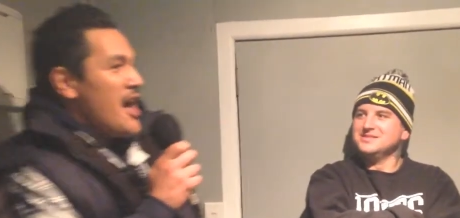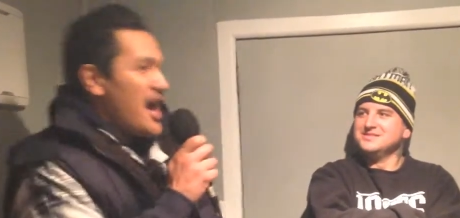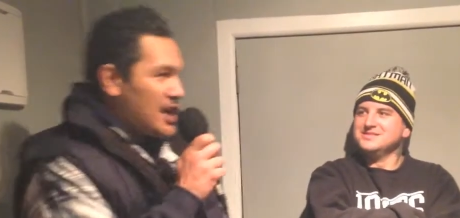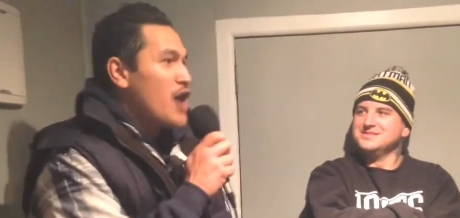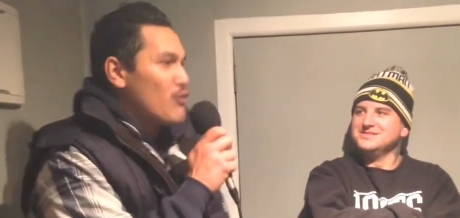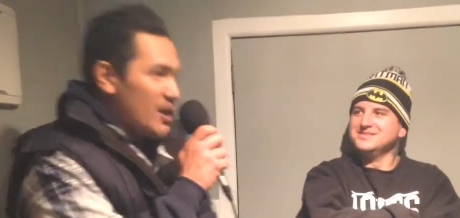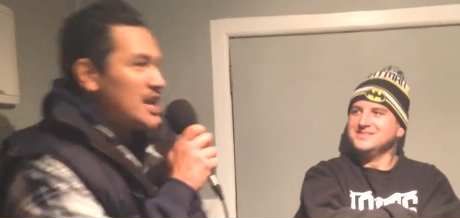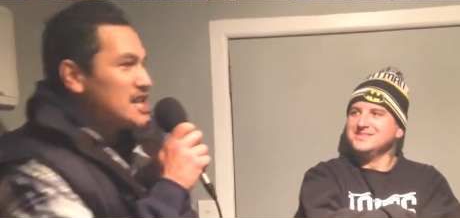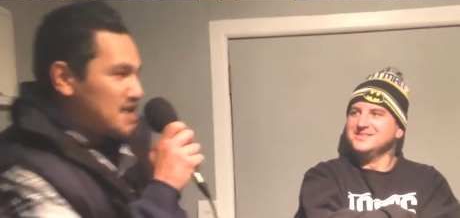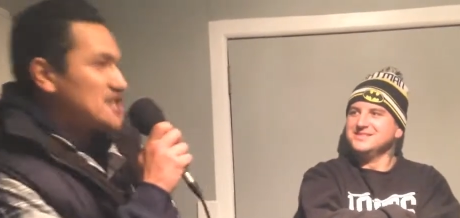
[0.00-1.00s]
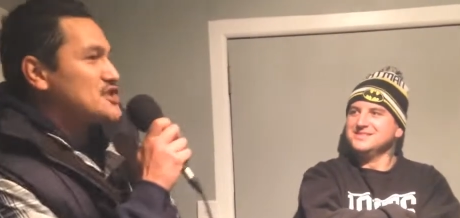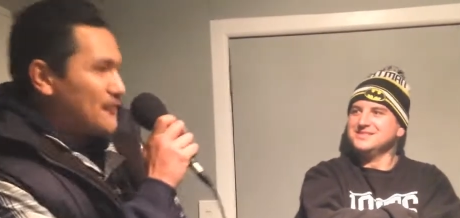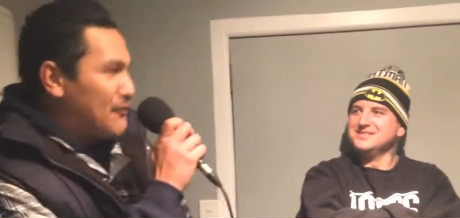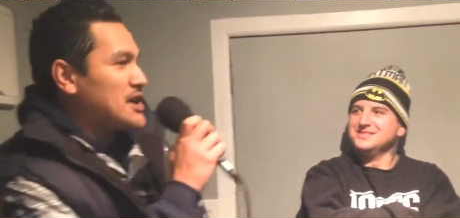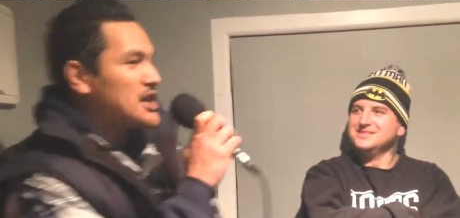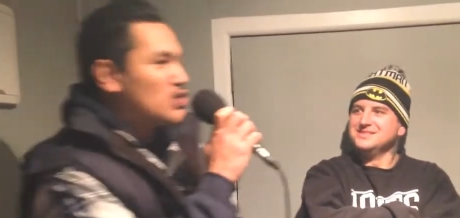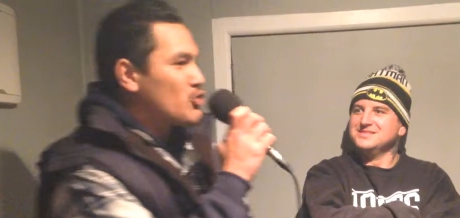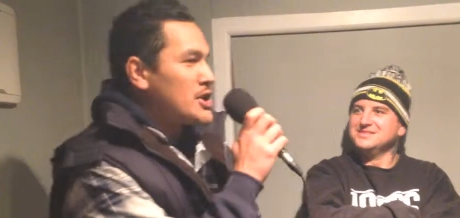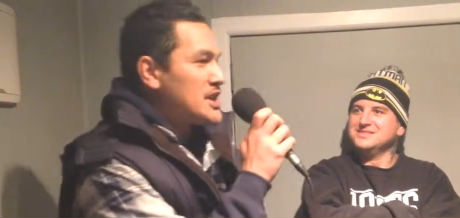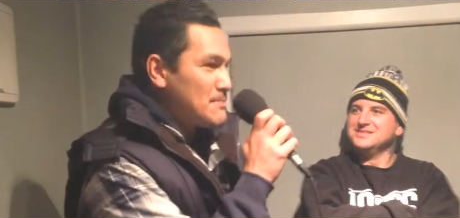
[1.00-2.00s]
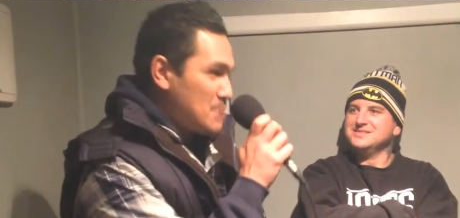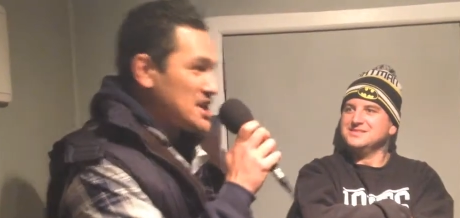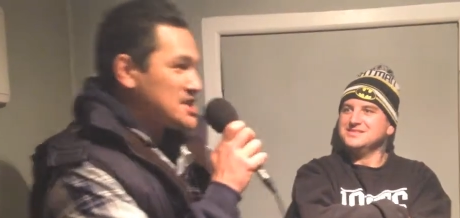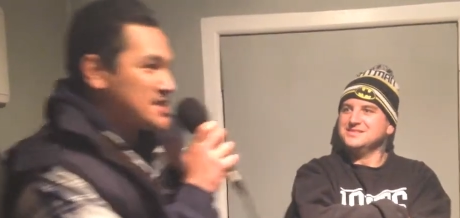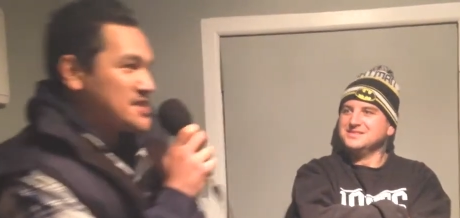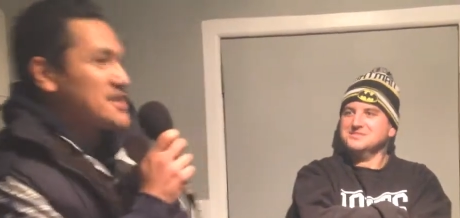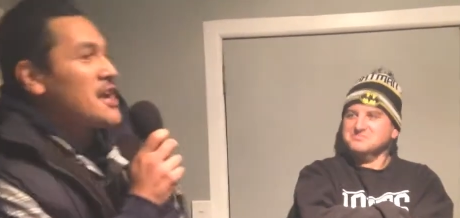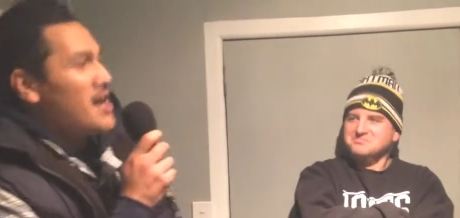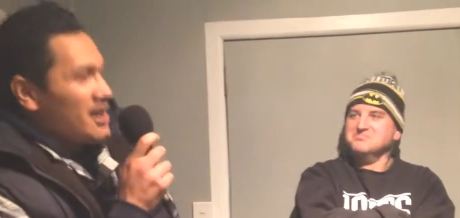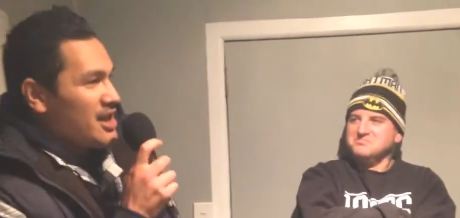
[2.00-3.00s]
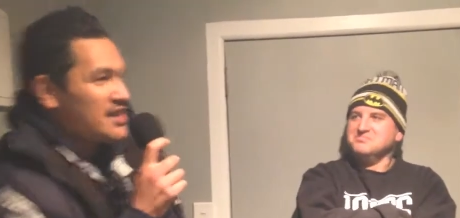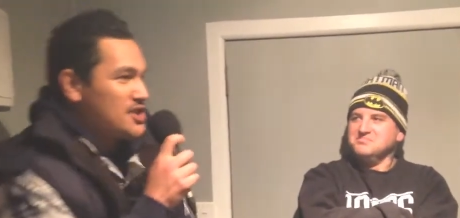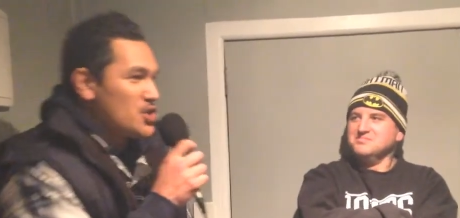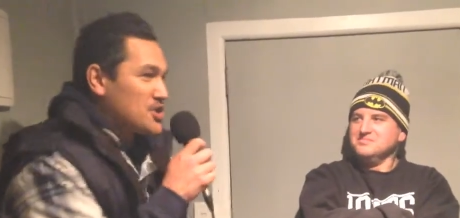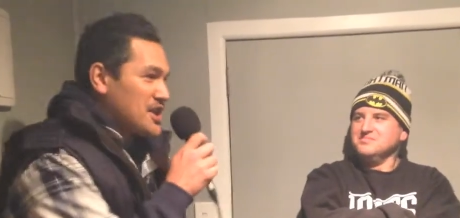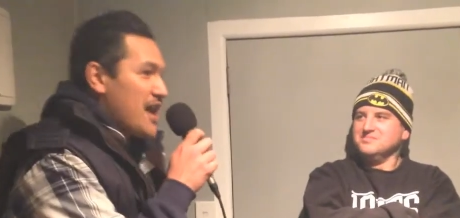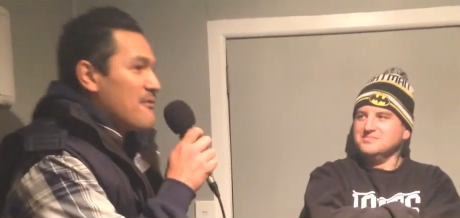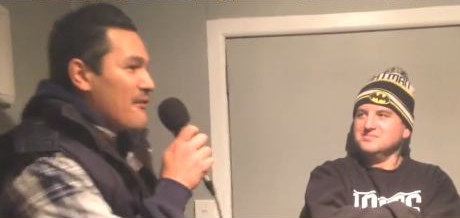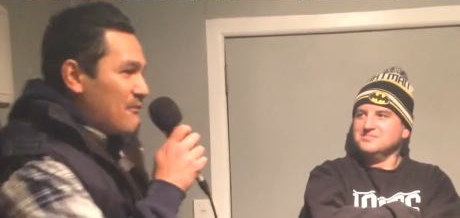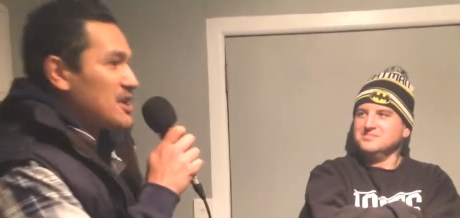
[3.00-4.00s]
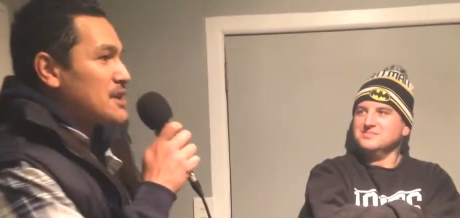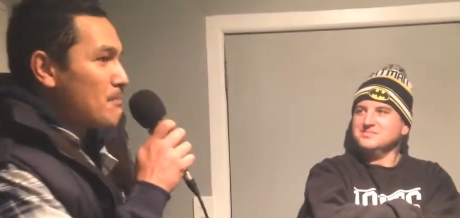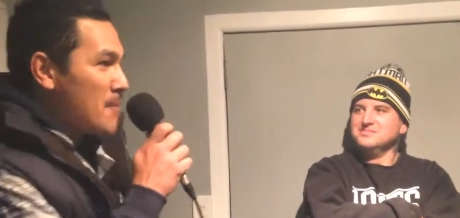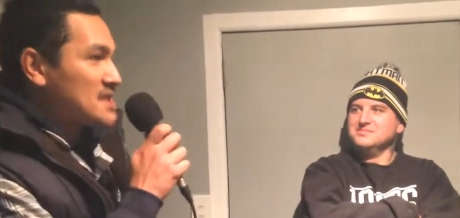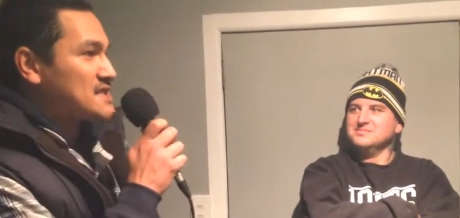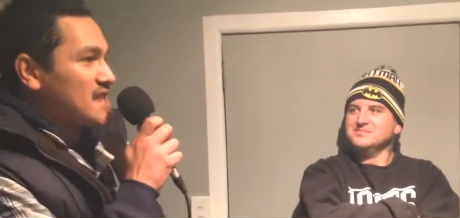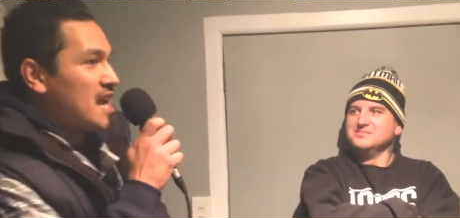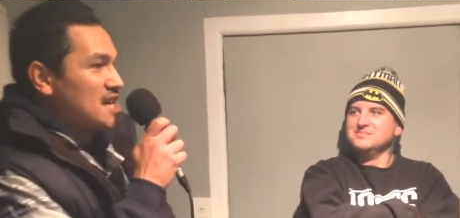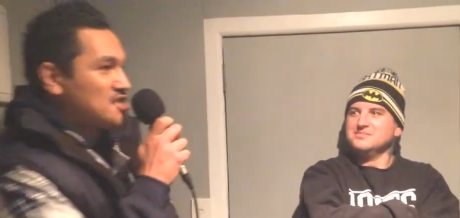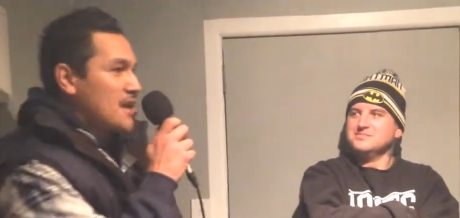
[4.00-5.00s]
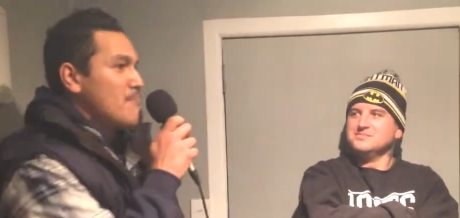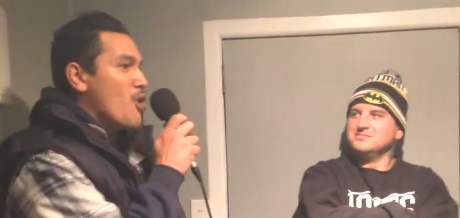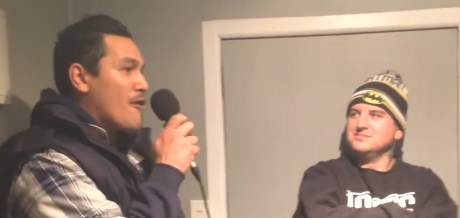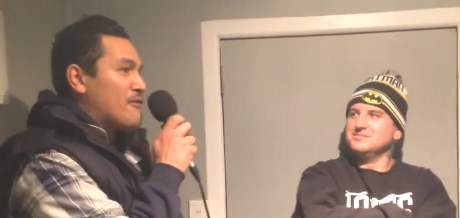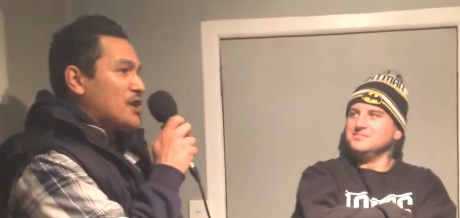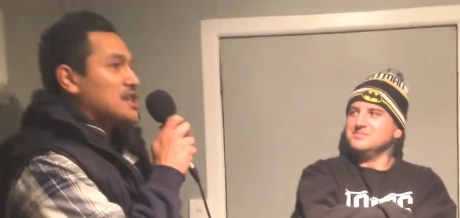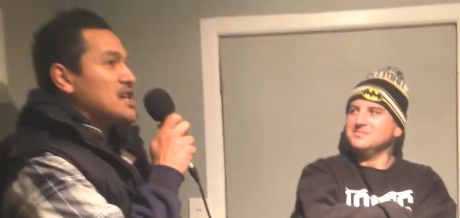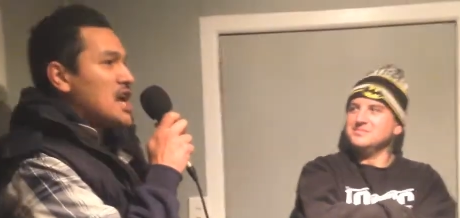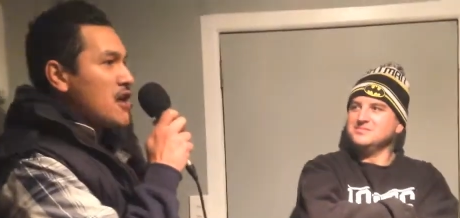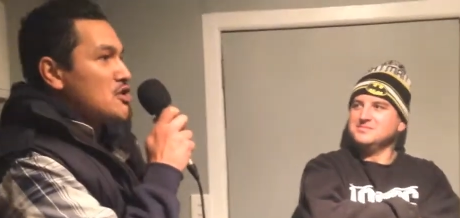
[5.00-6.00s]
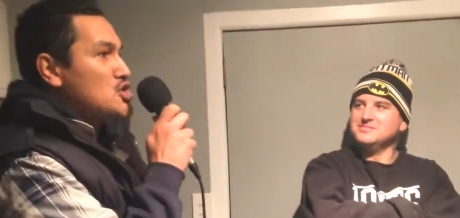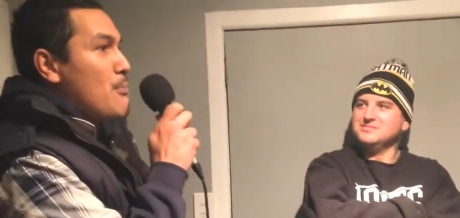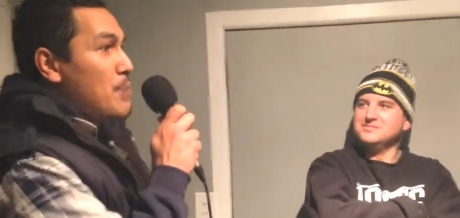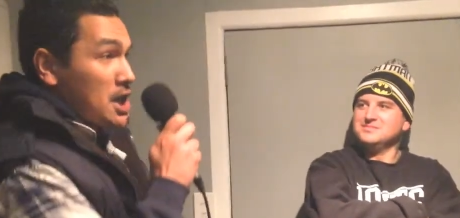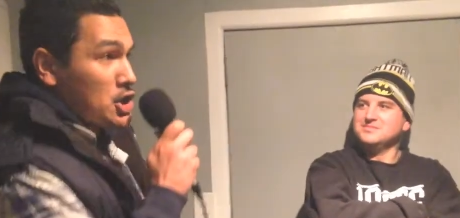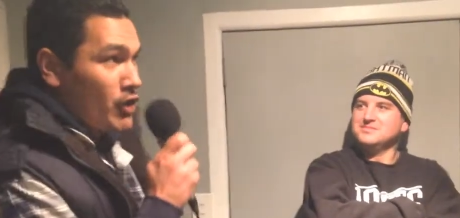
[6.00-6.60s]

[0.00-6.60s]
Speaker 1: And I'll really get you fucking grinning, bitch. Like you can have a fucking mustache and more fucking hair on your butt